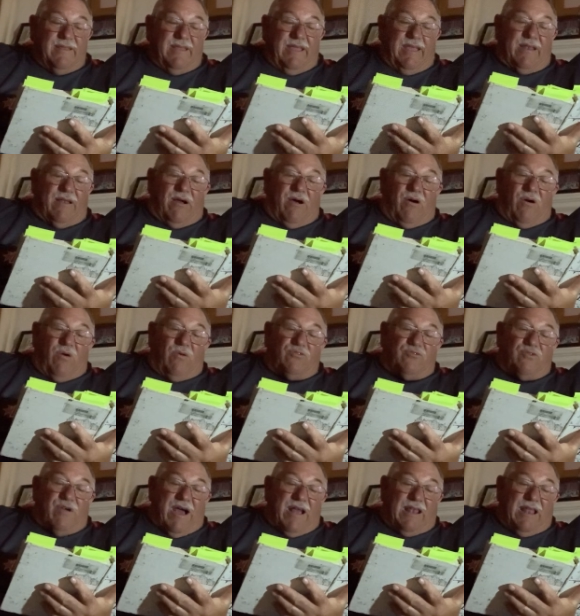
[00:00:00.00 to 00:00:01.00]
And oh,
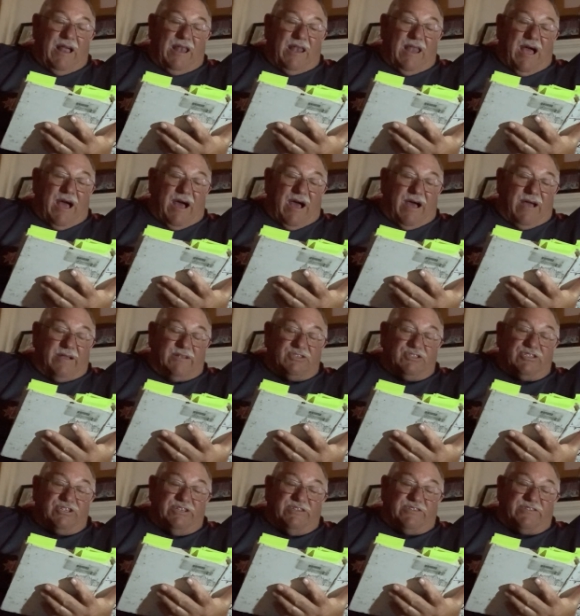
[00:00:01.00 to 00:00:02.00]
tra la la,
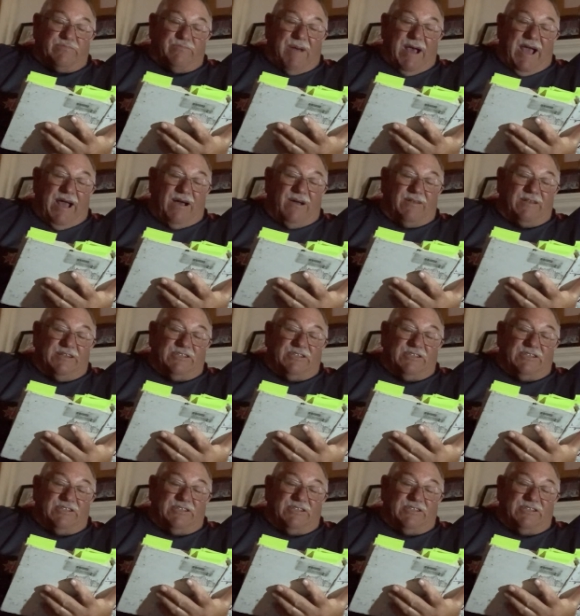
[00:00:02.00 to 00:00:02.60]
she smiled